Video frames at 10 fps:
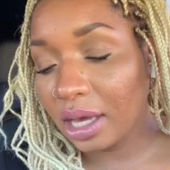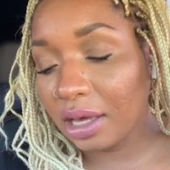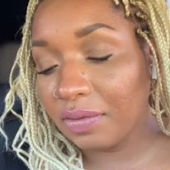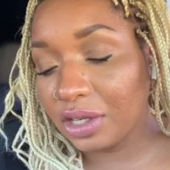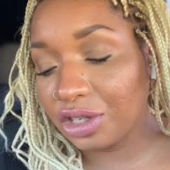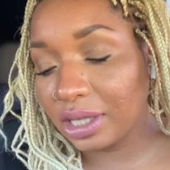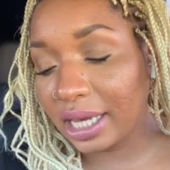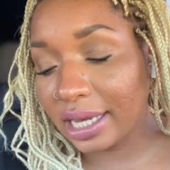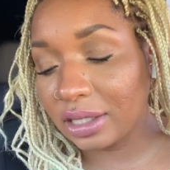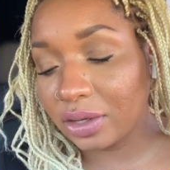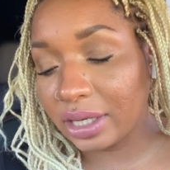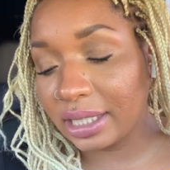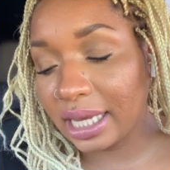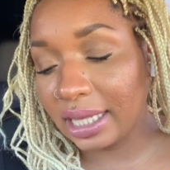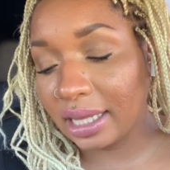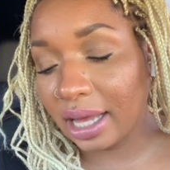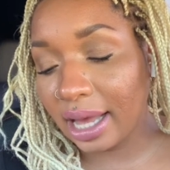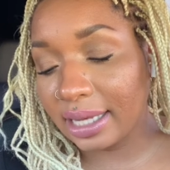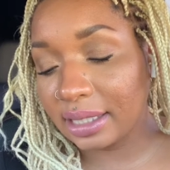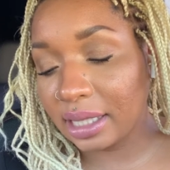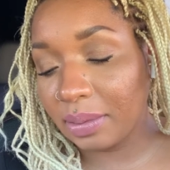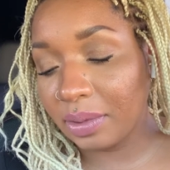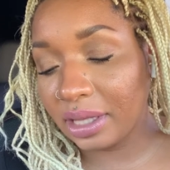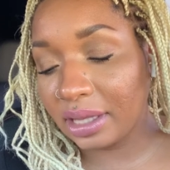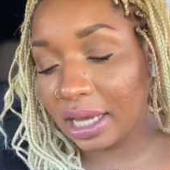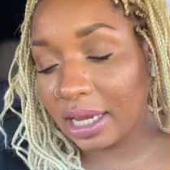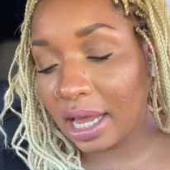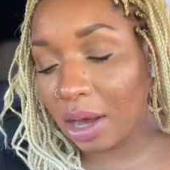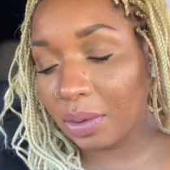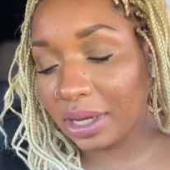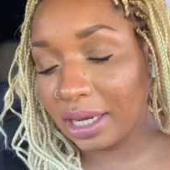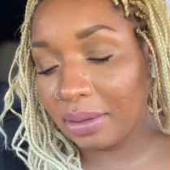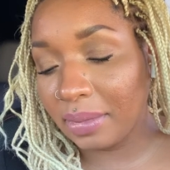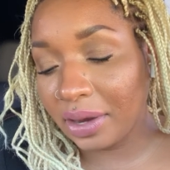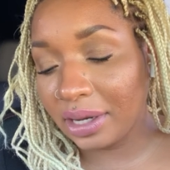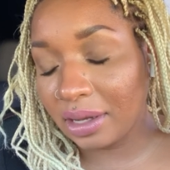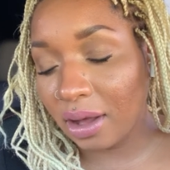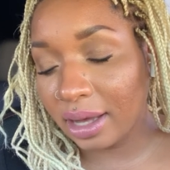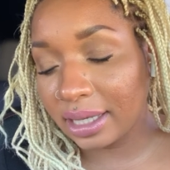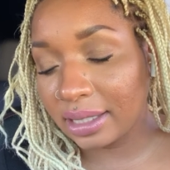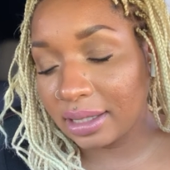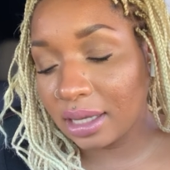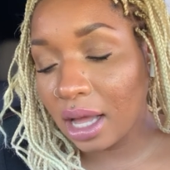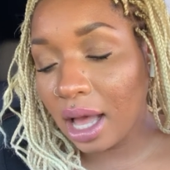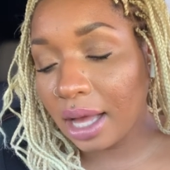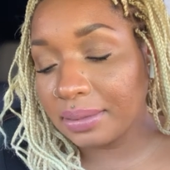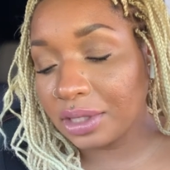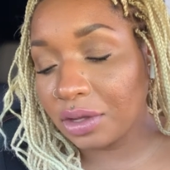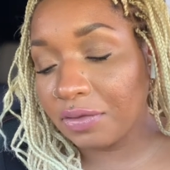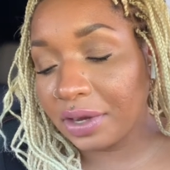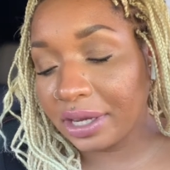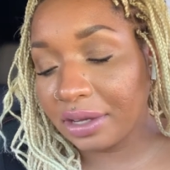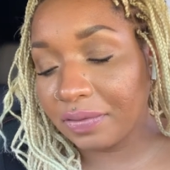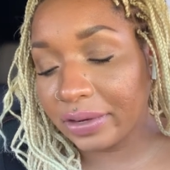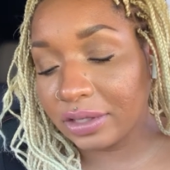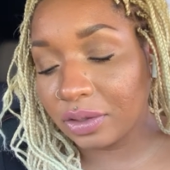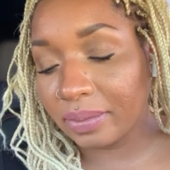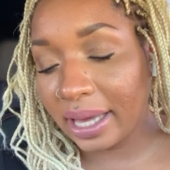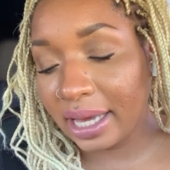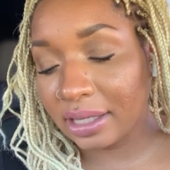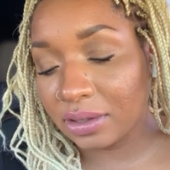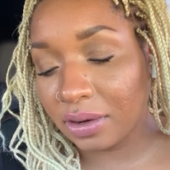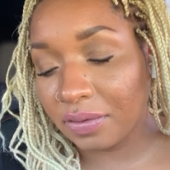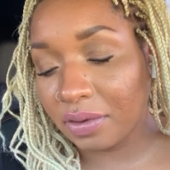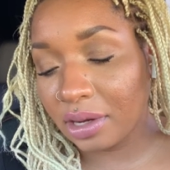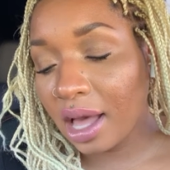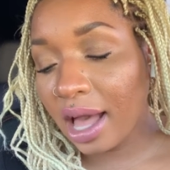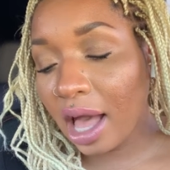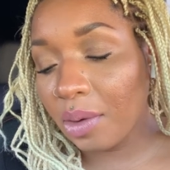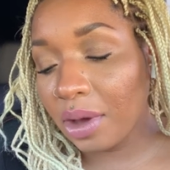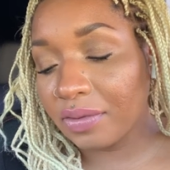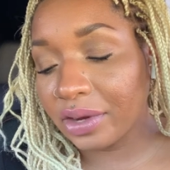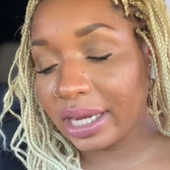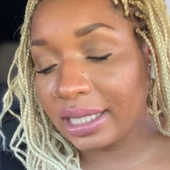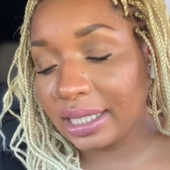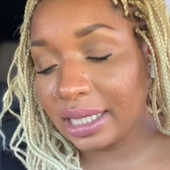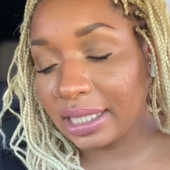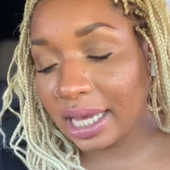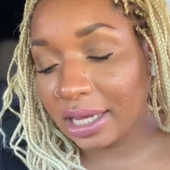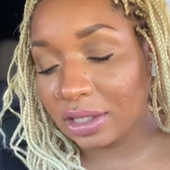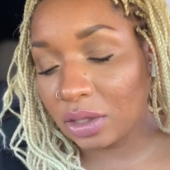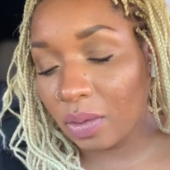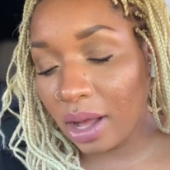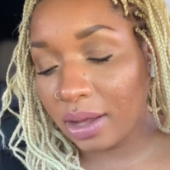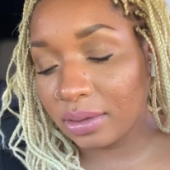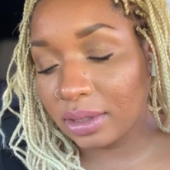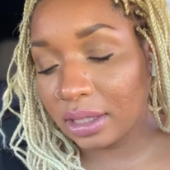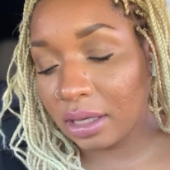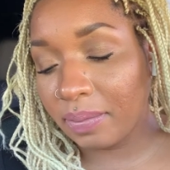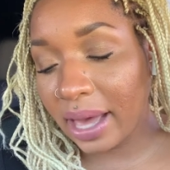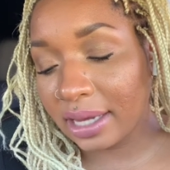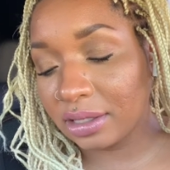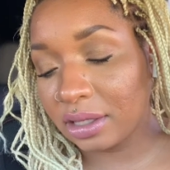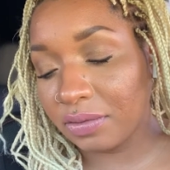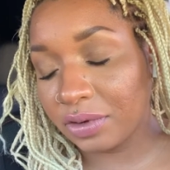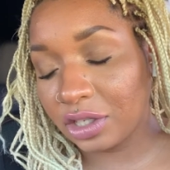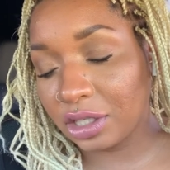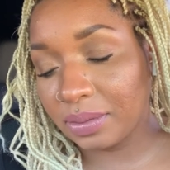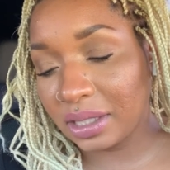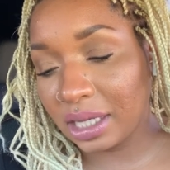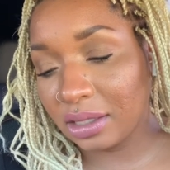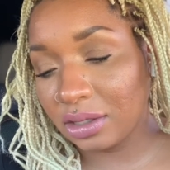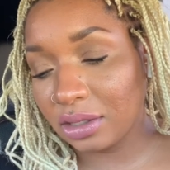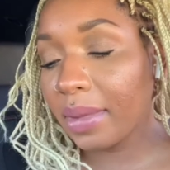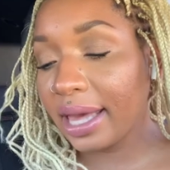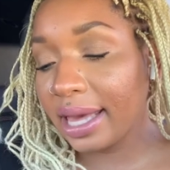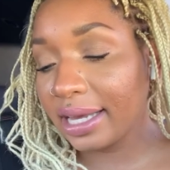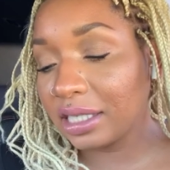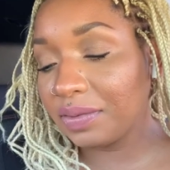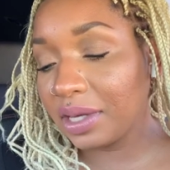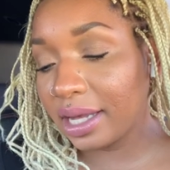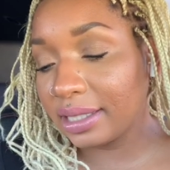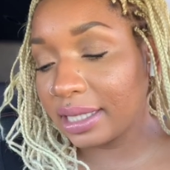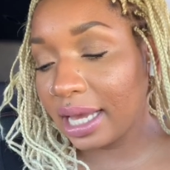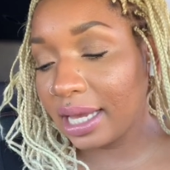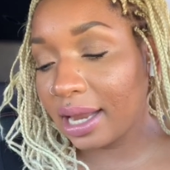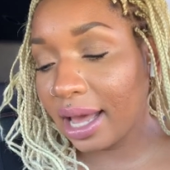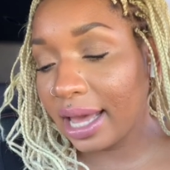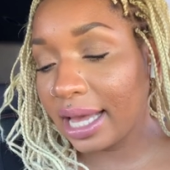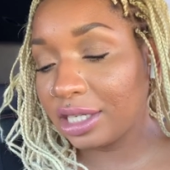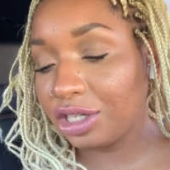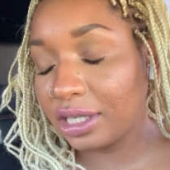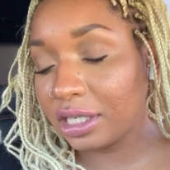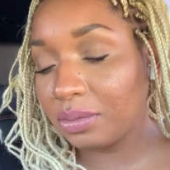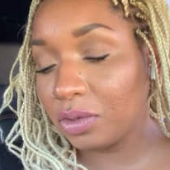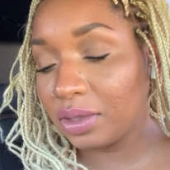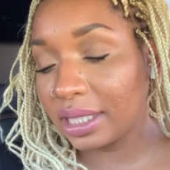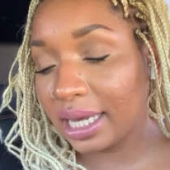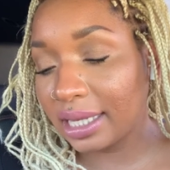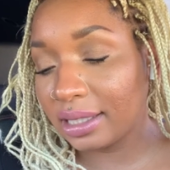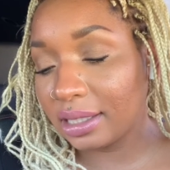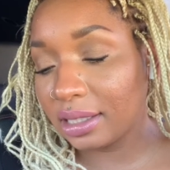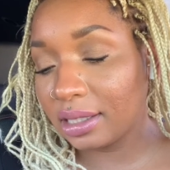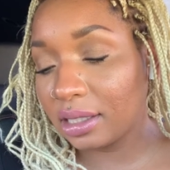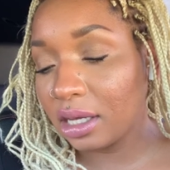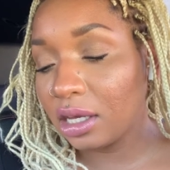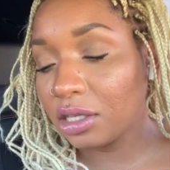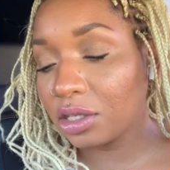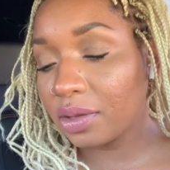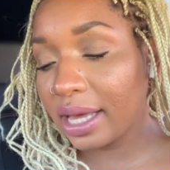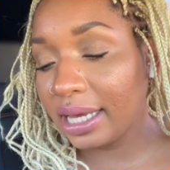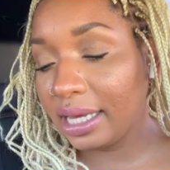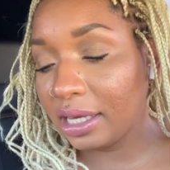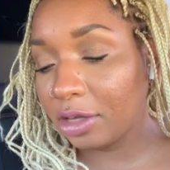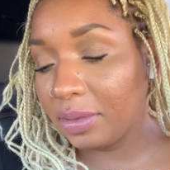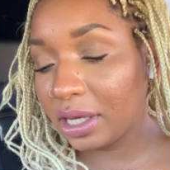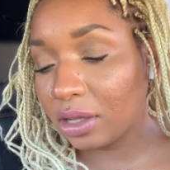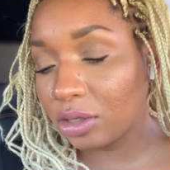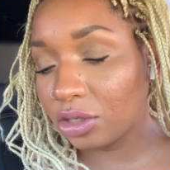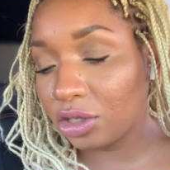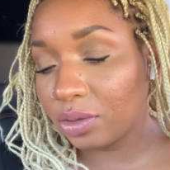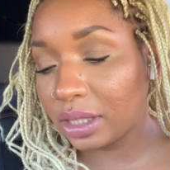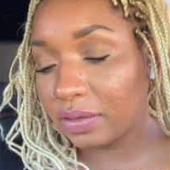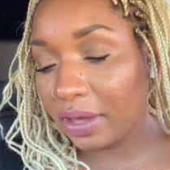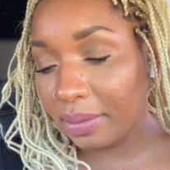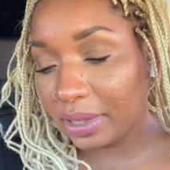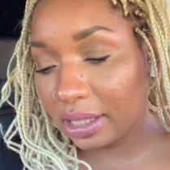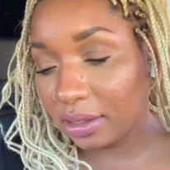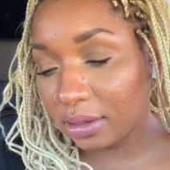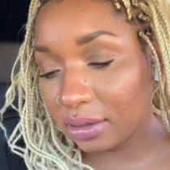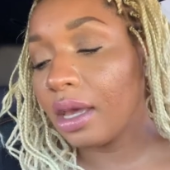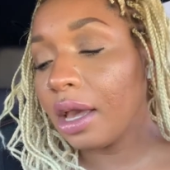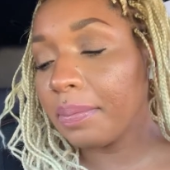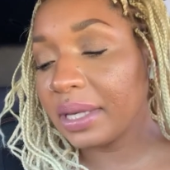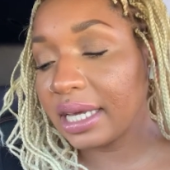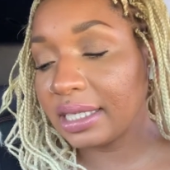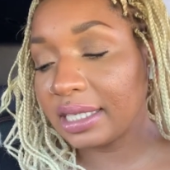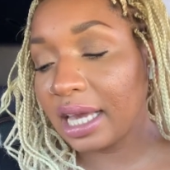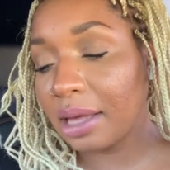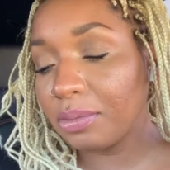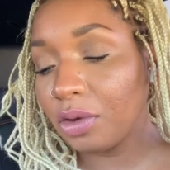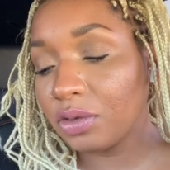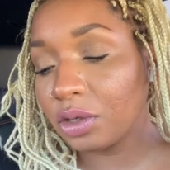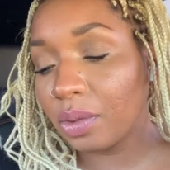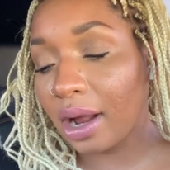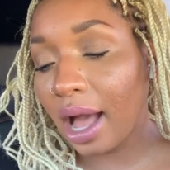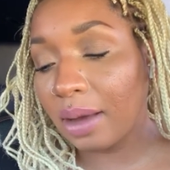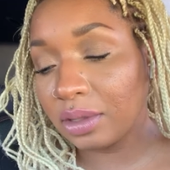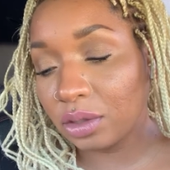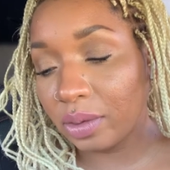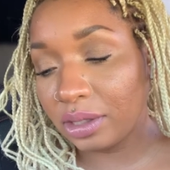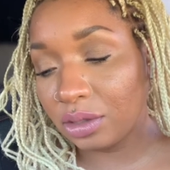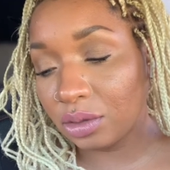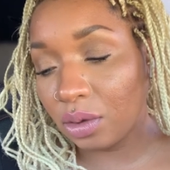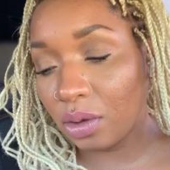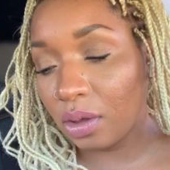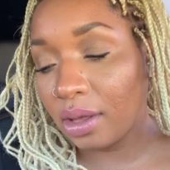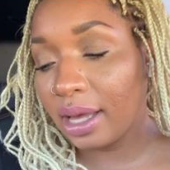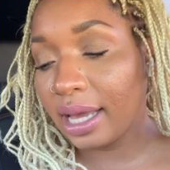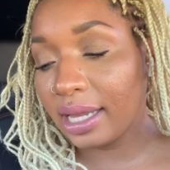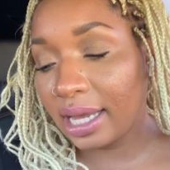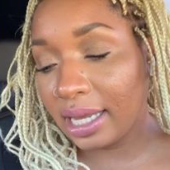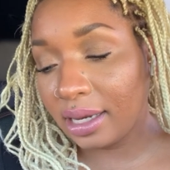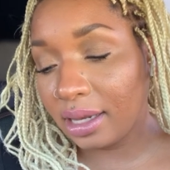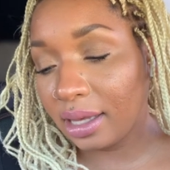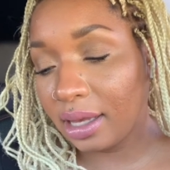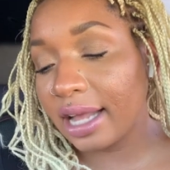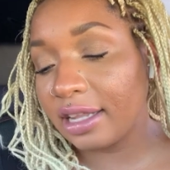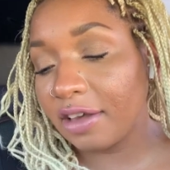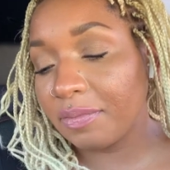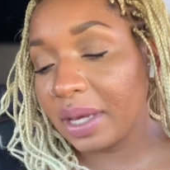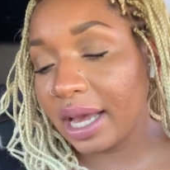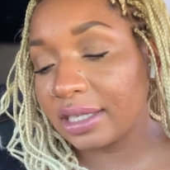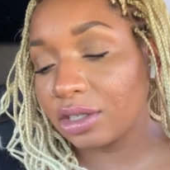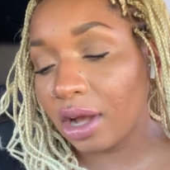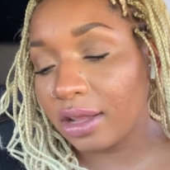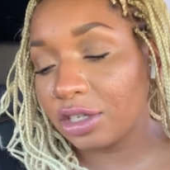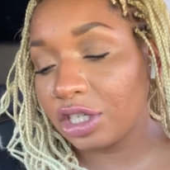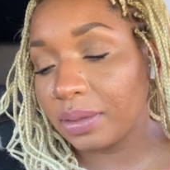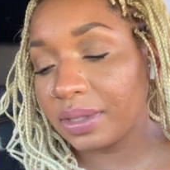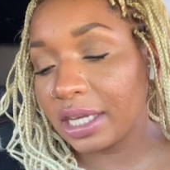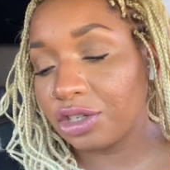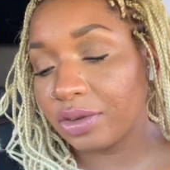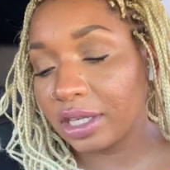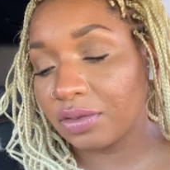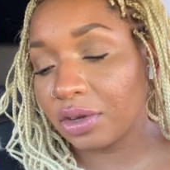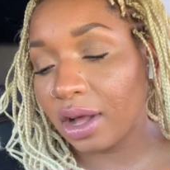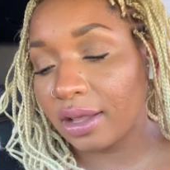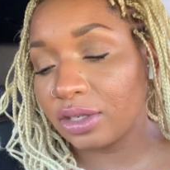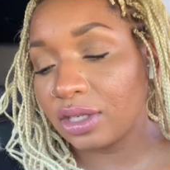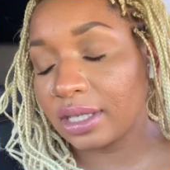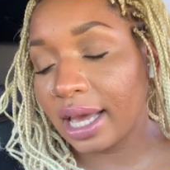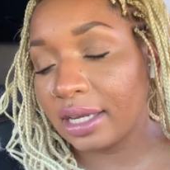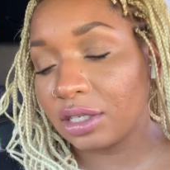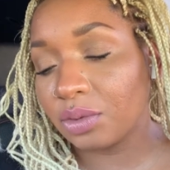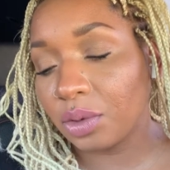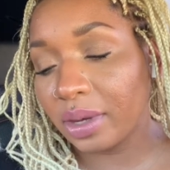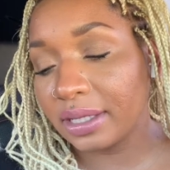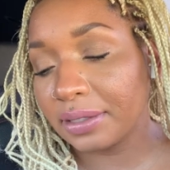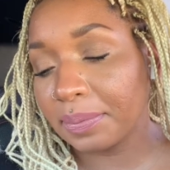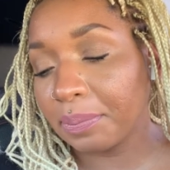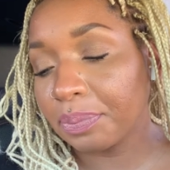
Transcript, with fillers: Eventually, I started dating the guy I slept with, and now we're getting married in August. I'm still very good friends with my ex girlfriend. However, it did take us a while to get back to the friendship stage. My ex fiance and I had just moved to Kansas so that he could be closer to his family because he had moved to where I was going to school and hated it. I left behind scholarships and transfer colleges at his request.